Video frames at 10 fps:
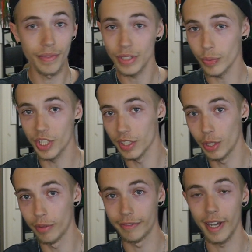Switch the
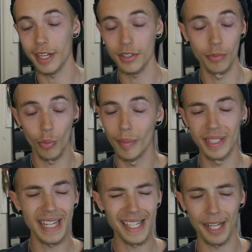2 effects, would have
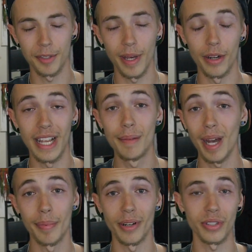been 10 times better, in
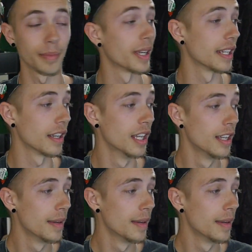my personal opinion.